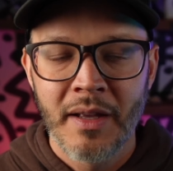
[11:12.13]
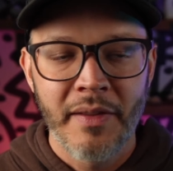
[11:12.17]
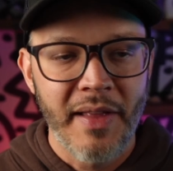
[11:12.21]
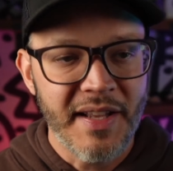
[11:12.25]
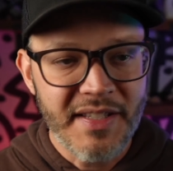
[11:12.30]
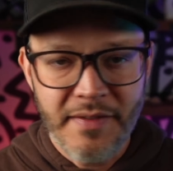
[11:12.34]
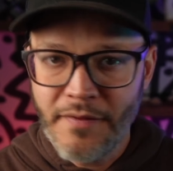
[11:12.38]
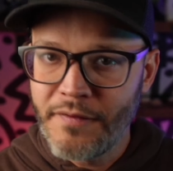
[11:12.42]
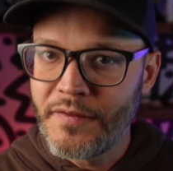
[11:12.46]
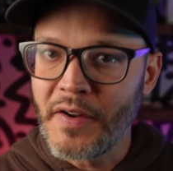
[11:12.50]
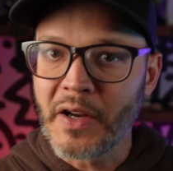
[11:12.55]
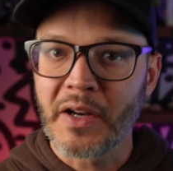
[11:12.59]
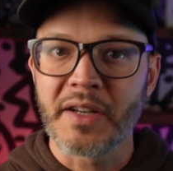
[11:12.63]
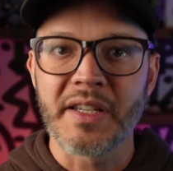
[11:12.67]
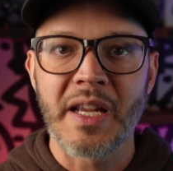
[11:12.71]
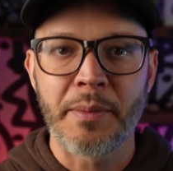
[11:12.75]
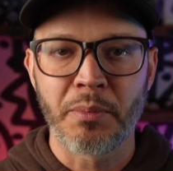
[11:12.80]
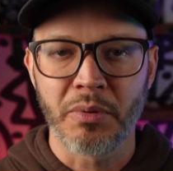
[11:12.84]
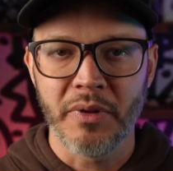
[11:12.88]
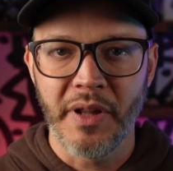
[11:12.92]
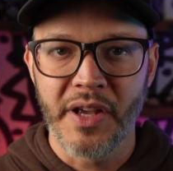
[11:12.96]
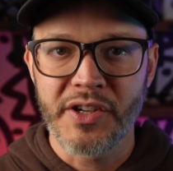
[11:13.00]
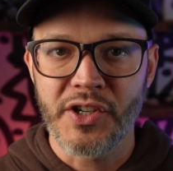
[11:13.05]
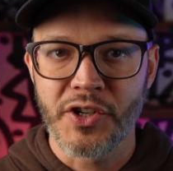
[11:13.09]
that's a very
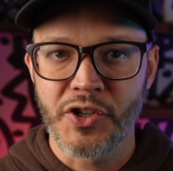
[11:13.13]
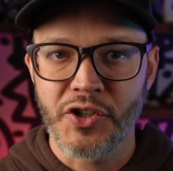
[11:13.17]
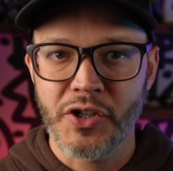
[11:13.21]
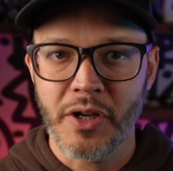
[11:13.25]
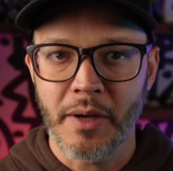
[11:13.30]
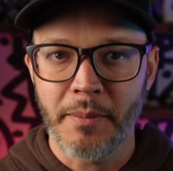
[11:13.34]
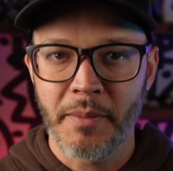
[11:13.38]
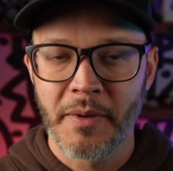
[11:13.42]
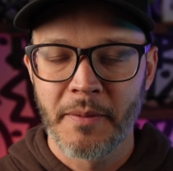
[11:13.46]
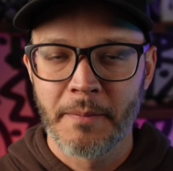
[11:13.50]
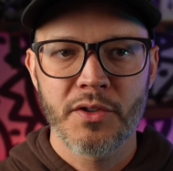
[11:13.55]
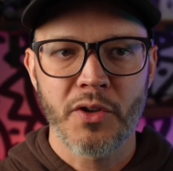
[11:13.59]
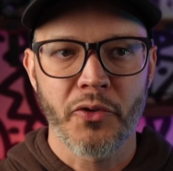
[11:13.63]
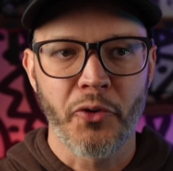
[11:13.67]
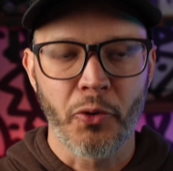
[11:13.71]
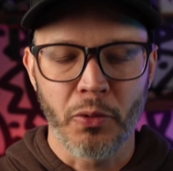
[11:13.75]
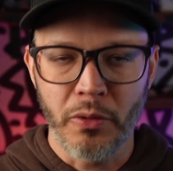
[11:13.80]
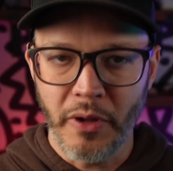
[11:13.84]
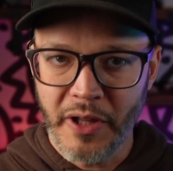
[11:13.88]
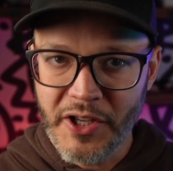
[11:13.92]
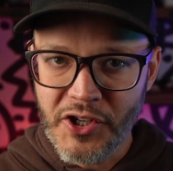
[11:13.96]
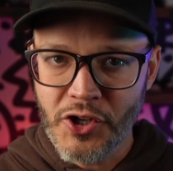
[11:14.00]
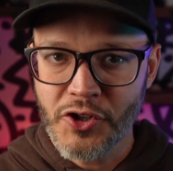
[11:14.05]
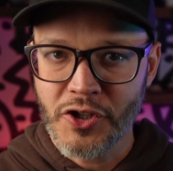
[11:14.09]
deep relationship. So the
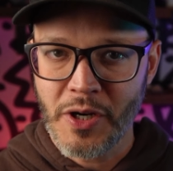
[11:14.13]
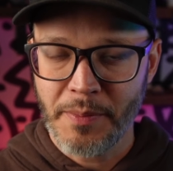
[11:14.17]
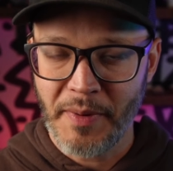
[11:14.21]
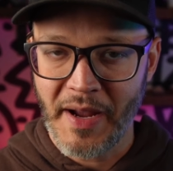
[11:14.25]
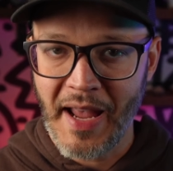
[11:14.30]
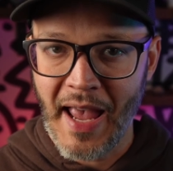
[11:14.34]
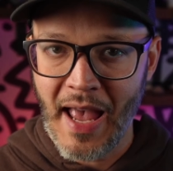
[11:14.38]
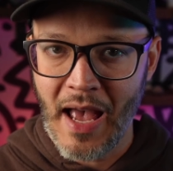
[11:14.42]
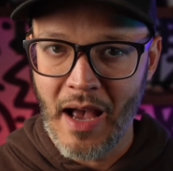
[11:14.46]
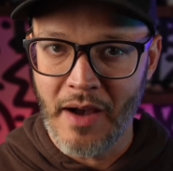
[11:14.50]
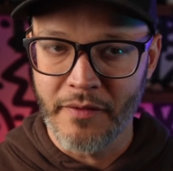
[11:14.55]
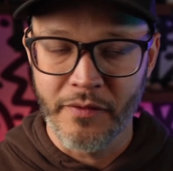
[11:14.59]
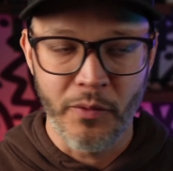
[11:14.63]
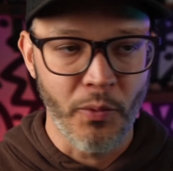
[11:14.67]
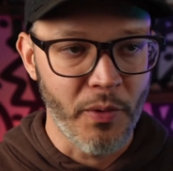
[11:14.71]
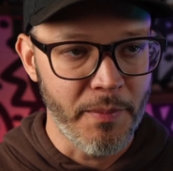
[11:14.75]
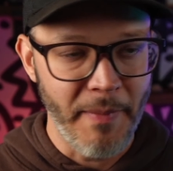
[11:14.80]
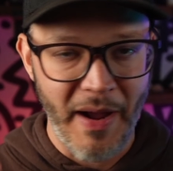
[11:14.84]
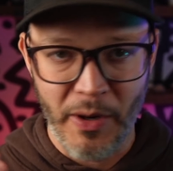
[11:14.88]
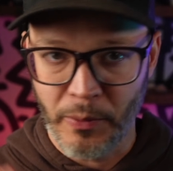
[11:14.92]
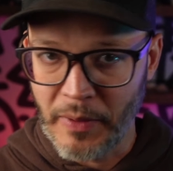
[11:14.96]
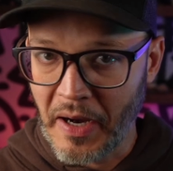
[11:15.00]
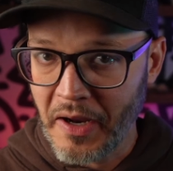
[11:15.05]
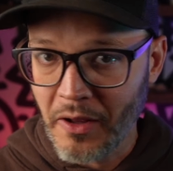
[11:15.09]
relationship I have with
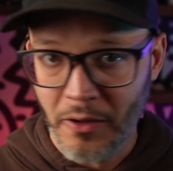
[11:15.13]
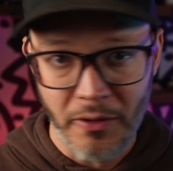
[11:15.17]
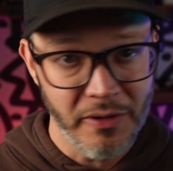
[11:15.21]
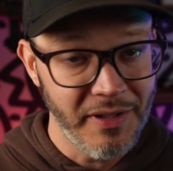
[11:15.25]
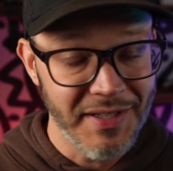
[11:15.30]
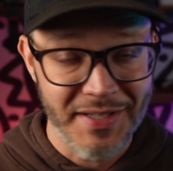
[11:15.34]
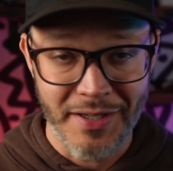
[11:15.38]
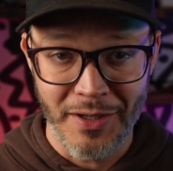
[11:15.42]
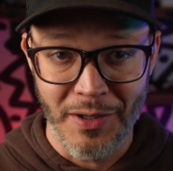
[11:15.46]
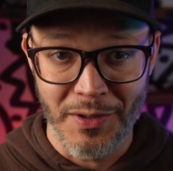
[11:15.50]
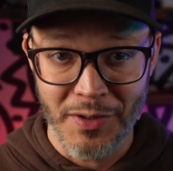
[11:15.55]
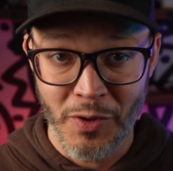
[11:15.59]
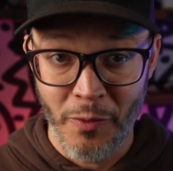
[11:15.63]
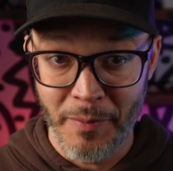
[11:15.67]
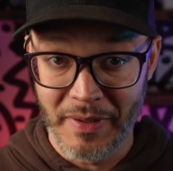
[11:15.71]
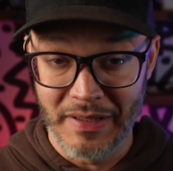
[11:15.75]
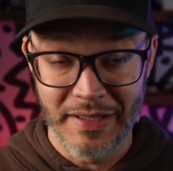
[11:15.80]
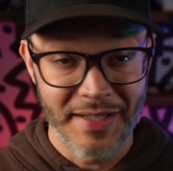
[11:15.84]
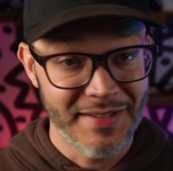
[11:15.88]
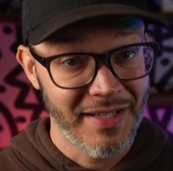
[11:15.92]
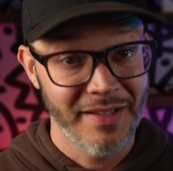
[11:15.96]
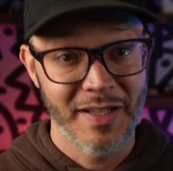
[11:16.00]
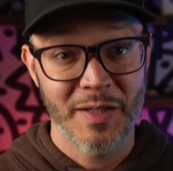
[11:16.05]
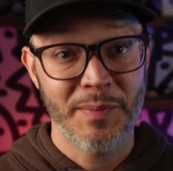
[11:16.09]
my regular listeners who've been
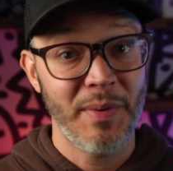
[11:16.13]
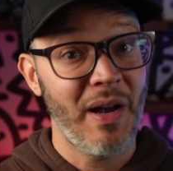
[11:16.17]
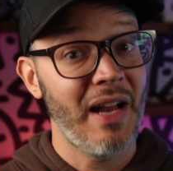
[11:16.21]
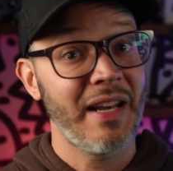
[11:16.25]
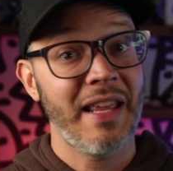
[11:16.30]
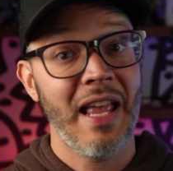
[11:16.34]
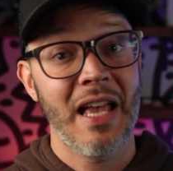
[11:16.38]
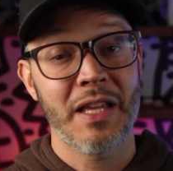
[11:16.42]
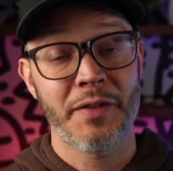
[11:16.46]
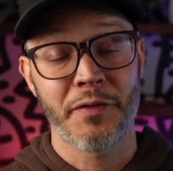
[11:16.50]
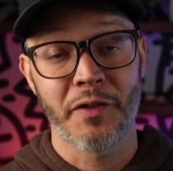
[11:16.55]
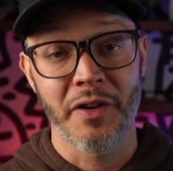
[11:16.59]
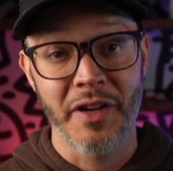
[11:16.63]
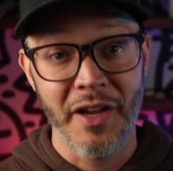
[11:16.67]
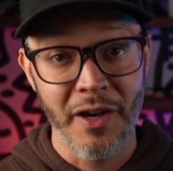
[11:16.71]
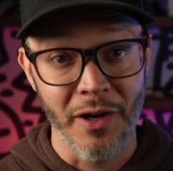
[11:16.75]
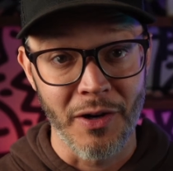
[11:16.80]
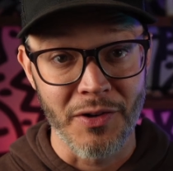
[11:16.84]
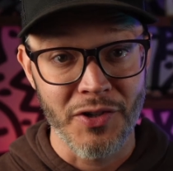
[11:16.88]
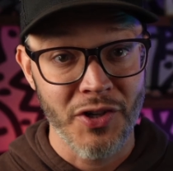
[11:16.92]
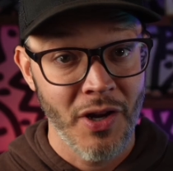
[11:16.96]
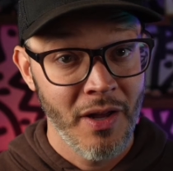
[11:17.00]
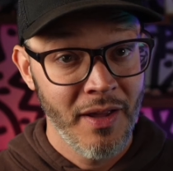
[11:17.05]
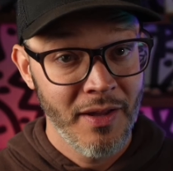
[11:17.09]
listening to this podcast for
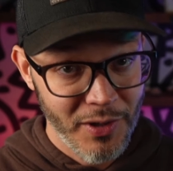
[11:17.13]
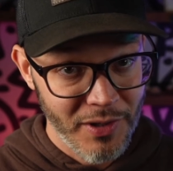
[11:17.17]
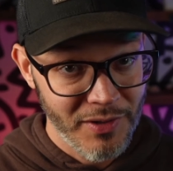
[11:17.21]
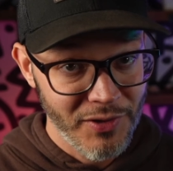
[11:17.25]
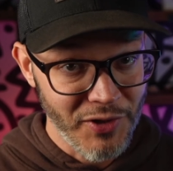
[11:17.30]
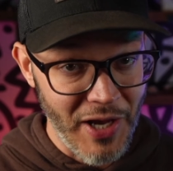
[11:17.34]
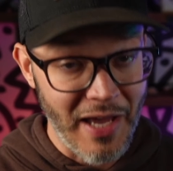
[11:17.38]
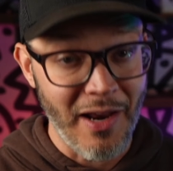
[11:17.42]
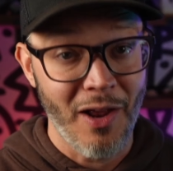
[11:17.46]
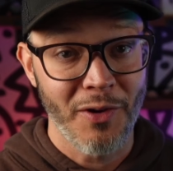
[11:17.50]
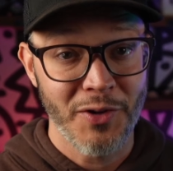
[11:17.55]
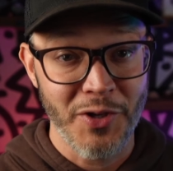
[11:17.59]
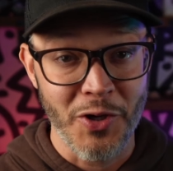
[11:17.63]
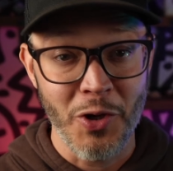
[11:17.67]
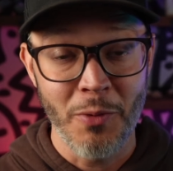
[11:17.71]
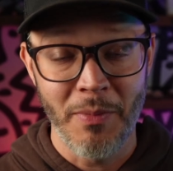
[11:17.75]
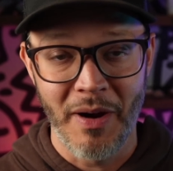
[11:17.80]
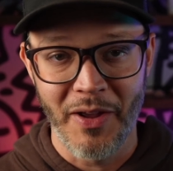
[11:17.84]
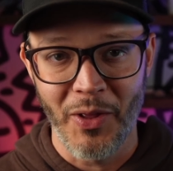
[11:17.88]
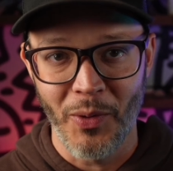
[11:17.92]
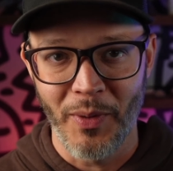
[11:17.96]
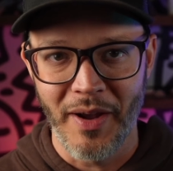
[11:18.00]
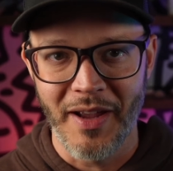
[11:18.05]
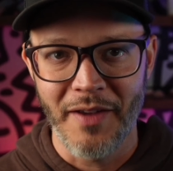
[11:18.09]
years, shout out to you,
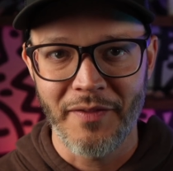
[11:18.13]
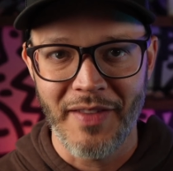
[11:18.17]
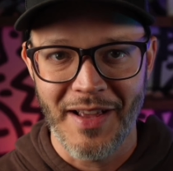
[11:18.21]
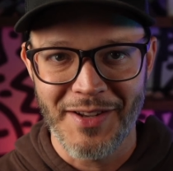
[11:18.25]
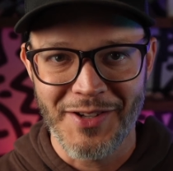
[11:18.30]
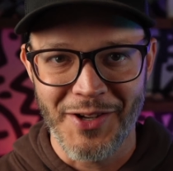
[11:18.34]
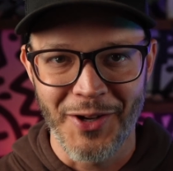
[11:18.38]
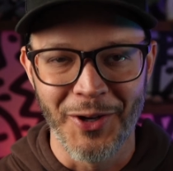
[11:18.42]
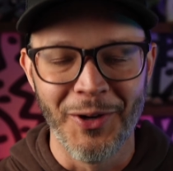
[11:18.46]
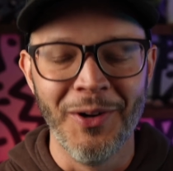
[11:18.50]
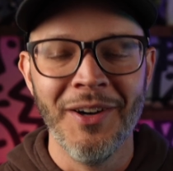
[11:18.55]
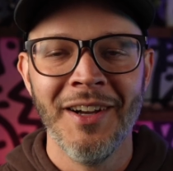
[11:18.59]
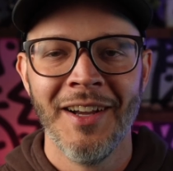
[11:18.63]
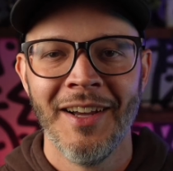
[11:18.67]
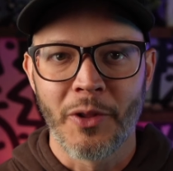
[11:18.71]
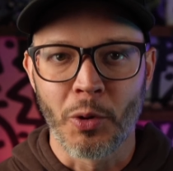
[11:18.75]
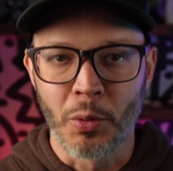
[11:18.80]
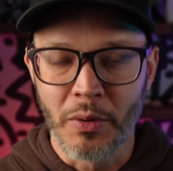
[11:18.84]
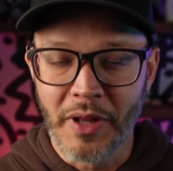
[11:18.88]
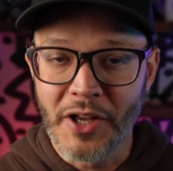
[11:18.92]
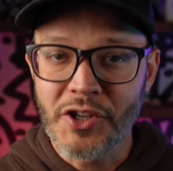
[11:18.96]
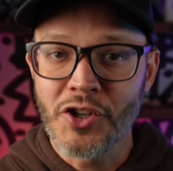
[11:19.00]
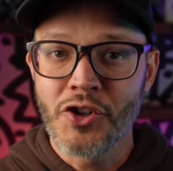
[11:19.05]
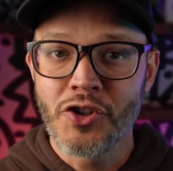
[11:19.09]
by the way, if that's you, the
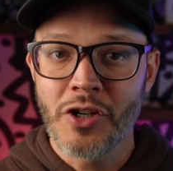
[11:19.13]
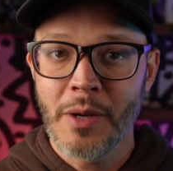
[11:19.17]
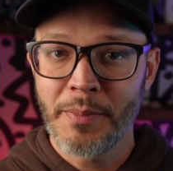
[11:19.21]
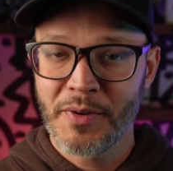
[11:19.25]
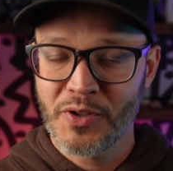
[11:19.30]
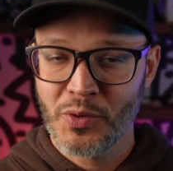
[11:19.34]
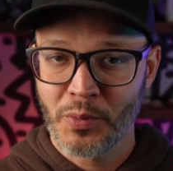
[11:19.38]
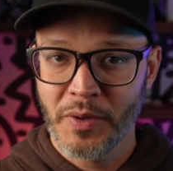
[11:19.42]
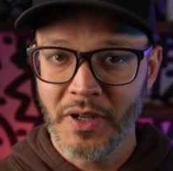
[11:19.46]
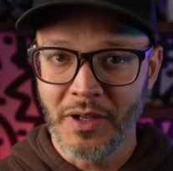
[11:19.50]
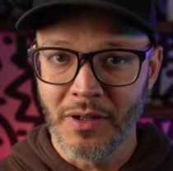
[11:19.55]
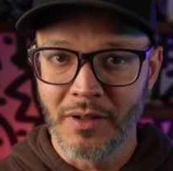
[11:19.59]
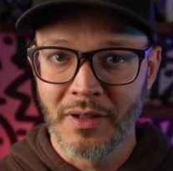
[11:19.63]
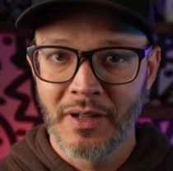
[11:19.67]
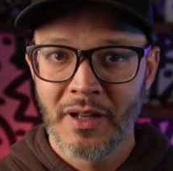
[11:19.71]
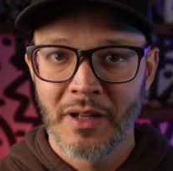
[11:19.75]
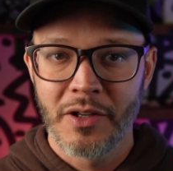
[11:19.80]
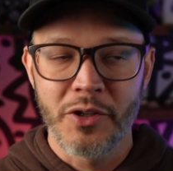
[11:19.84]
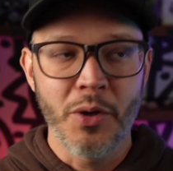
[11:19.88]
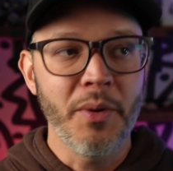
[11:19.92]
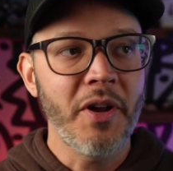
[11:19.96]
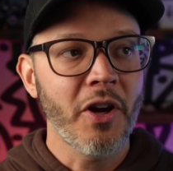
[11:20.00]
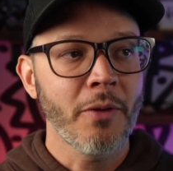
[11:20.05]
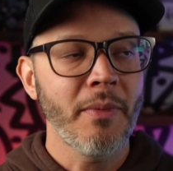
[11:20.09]
relationship is real.
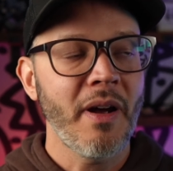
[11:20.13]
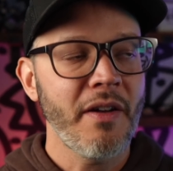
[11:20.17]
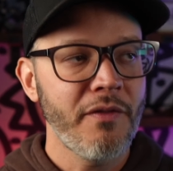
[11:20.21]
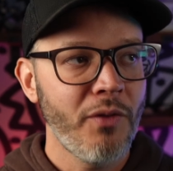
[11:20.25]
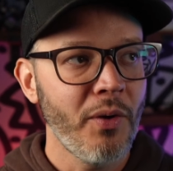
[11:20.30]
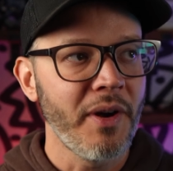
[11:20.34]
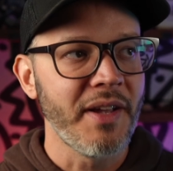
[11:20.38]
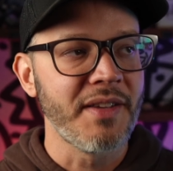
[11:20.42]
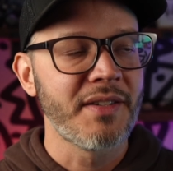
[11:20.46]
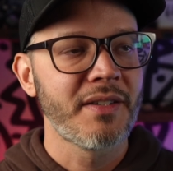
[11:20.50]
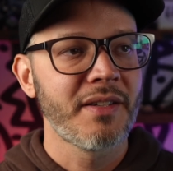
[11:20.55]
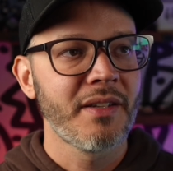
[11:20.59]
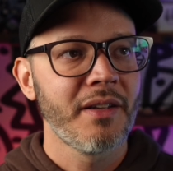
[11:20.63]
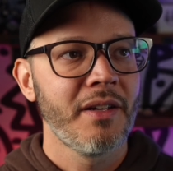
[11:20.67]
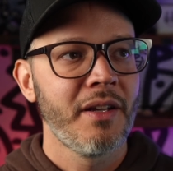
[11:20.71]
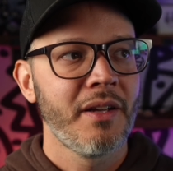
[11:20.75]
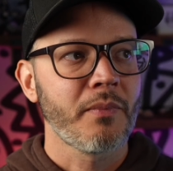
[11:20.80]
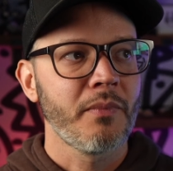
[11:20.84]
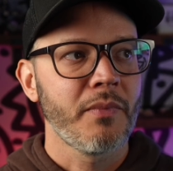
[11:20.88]
You hear my voice.